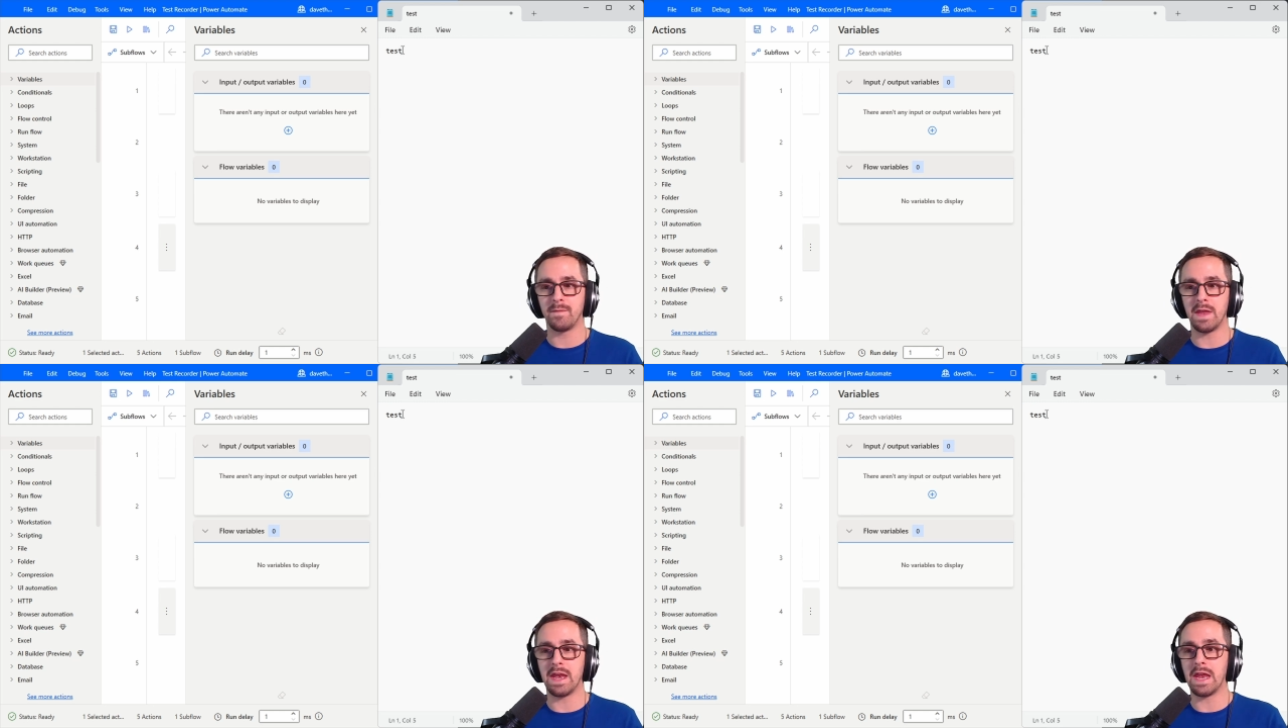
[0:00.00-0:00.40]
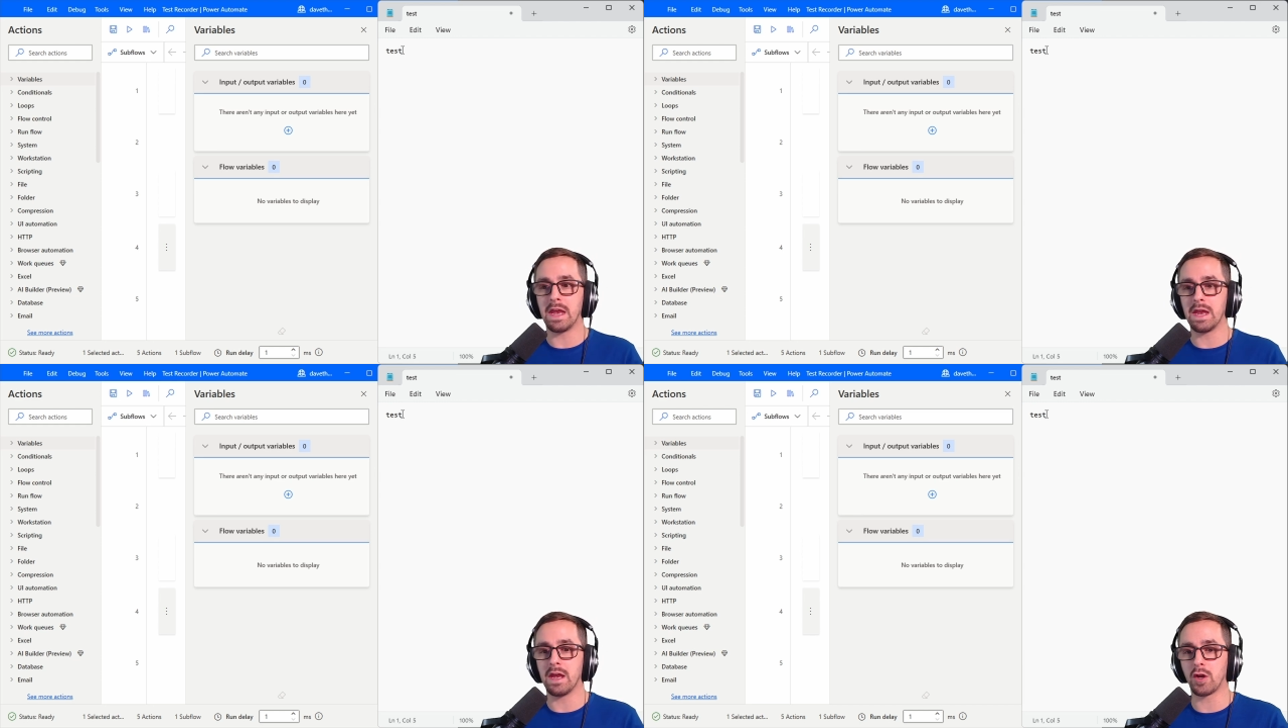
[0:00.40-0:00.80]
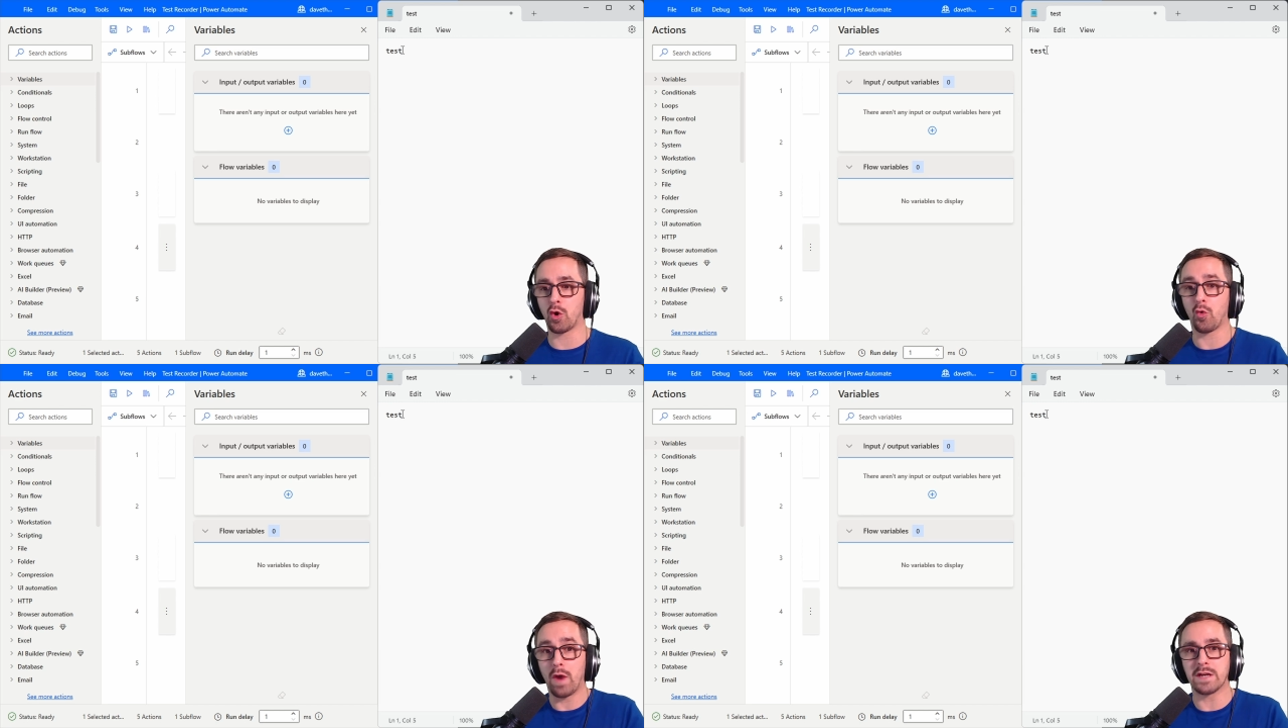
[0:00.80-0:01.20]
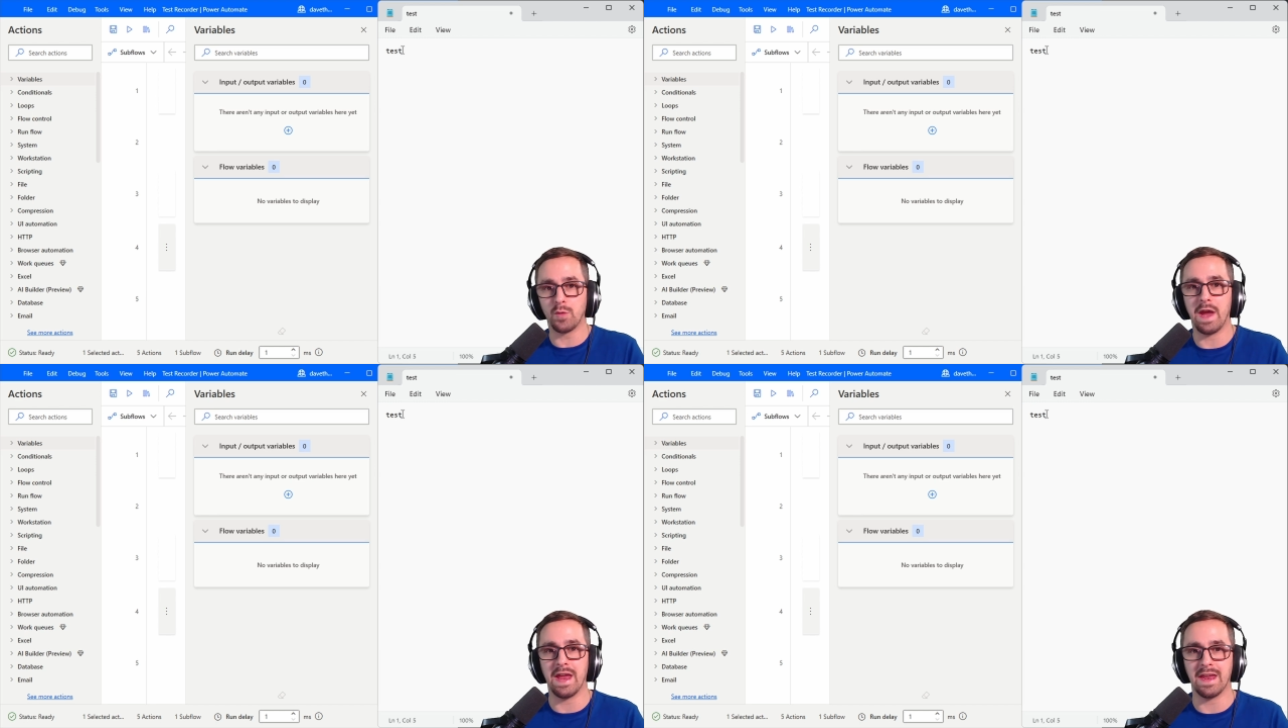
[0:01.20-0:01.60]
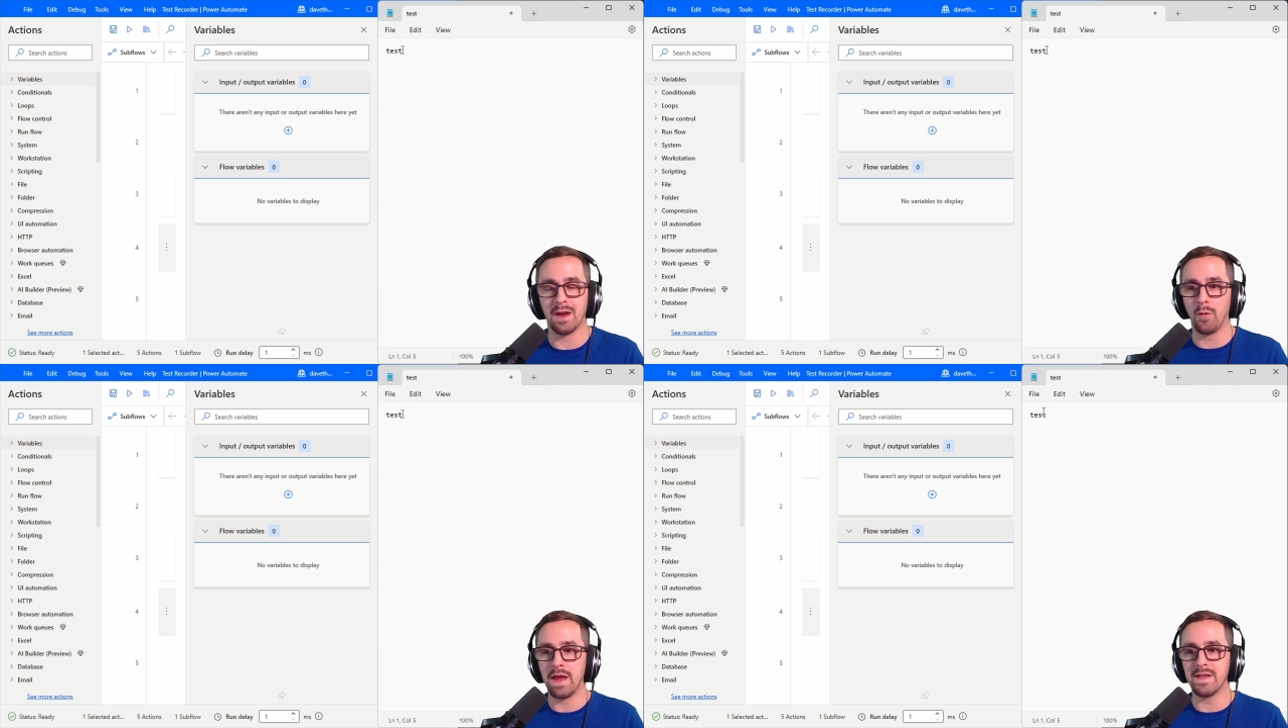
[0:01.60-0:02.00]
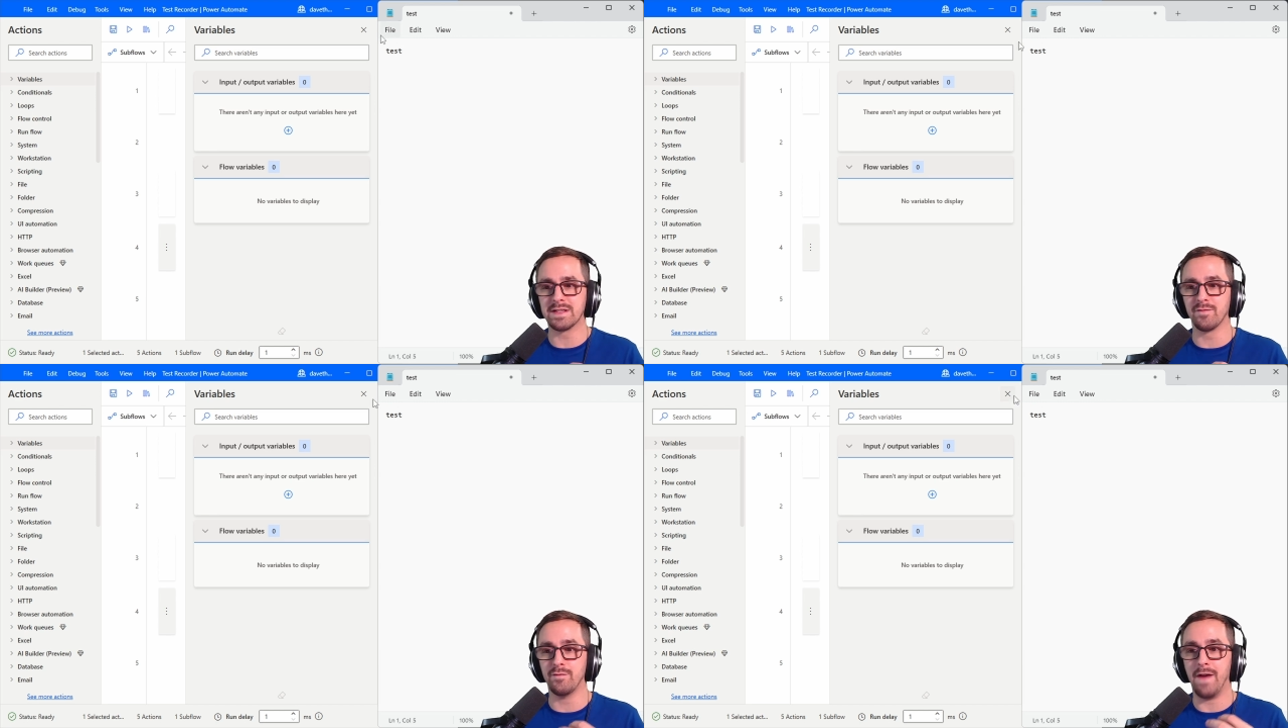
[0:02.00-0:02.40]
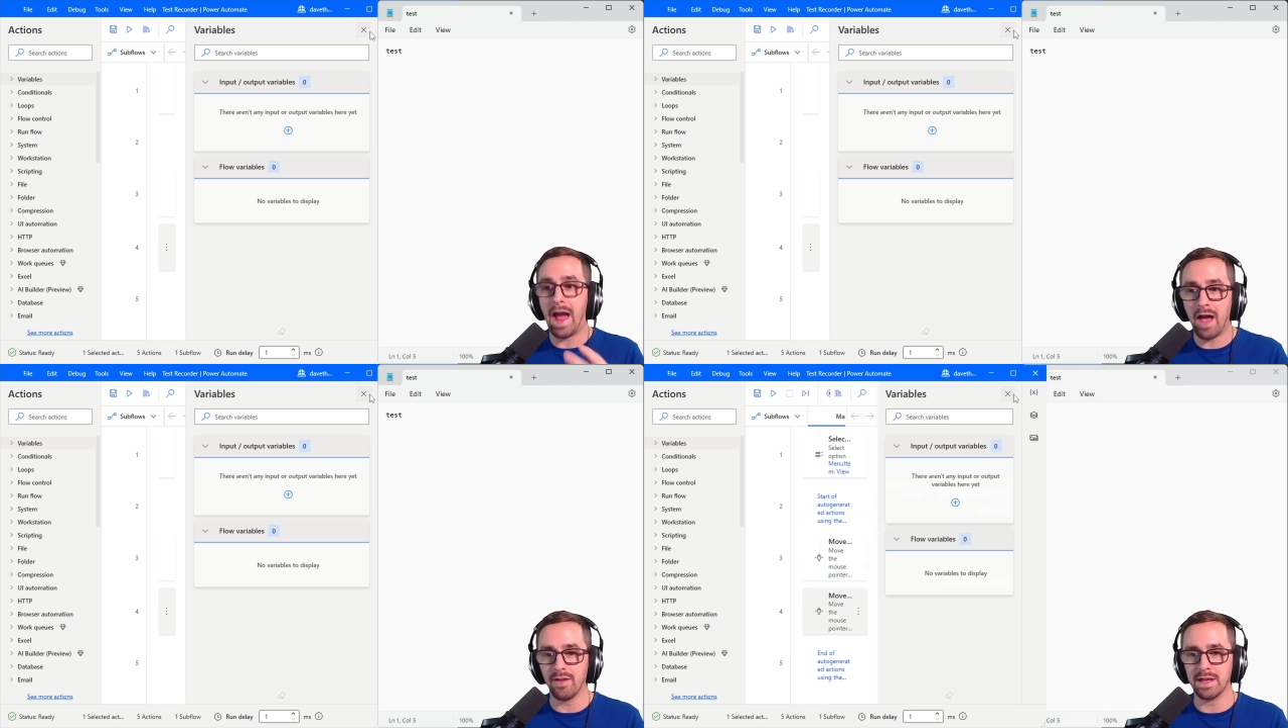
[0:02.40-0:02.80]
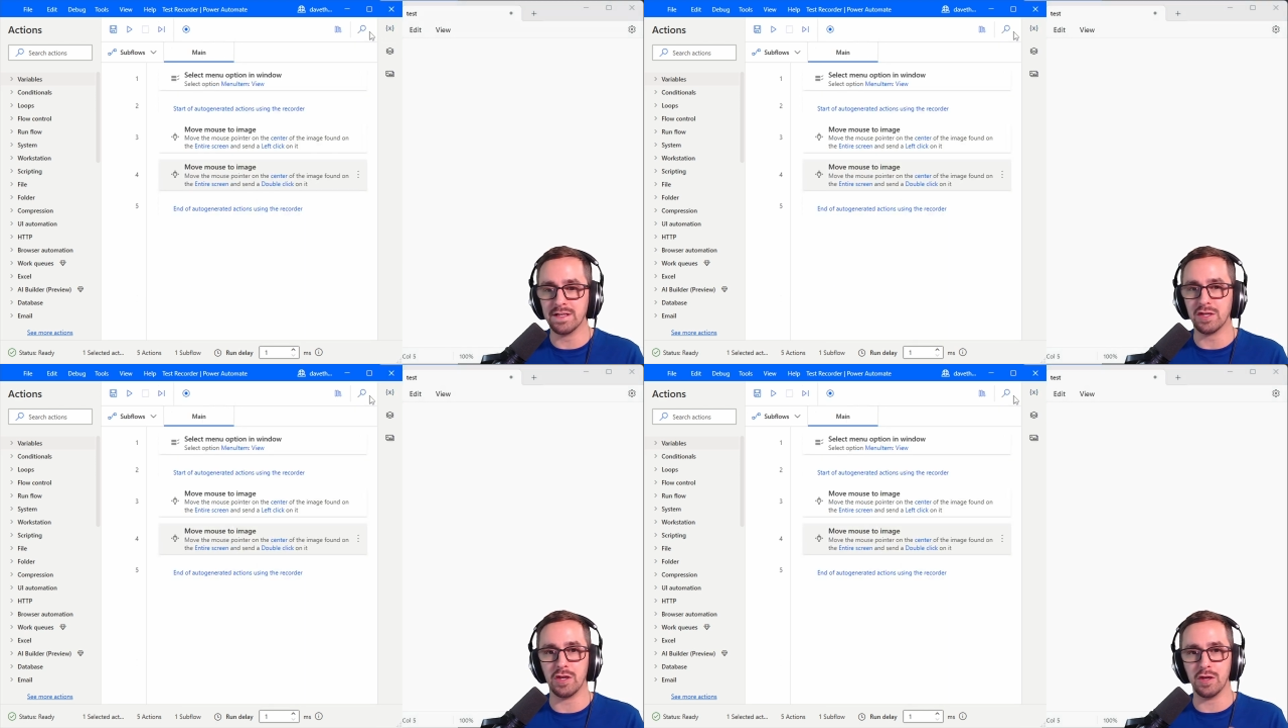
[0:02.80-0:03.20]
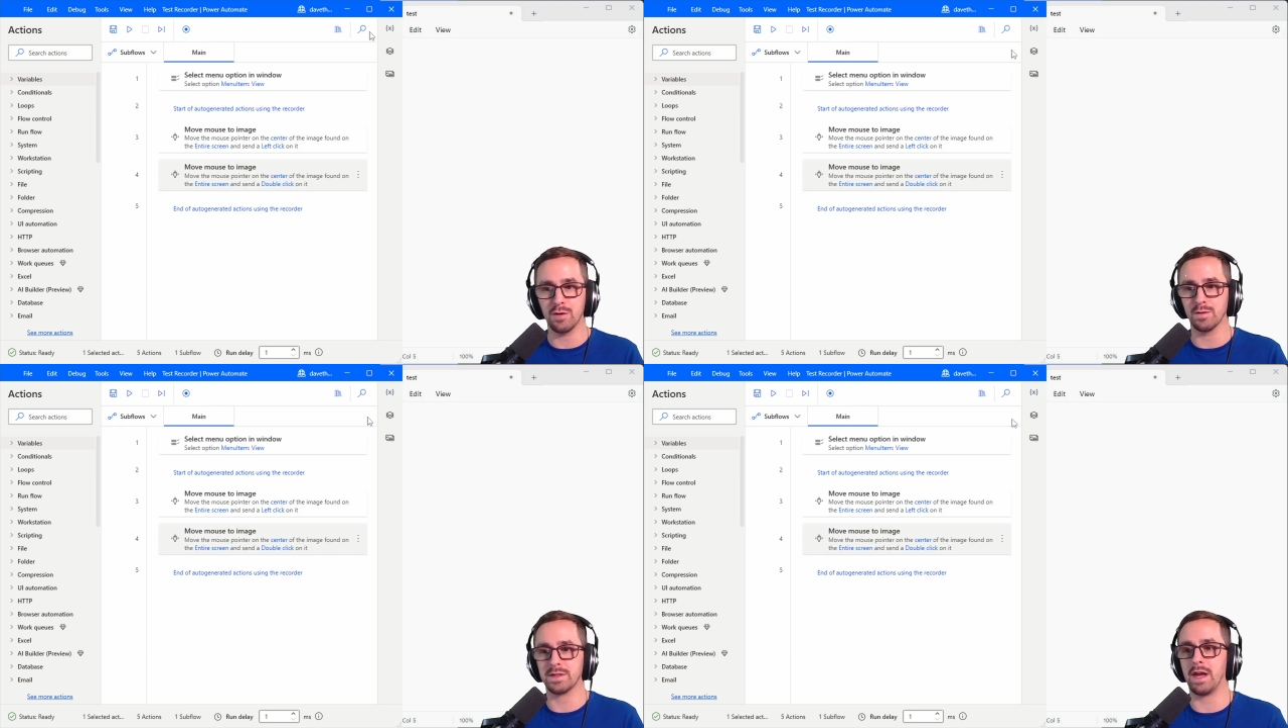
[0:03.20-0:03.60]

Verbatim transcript: in a correct way, in a way that's valid to use.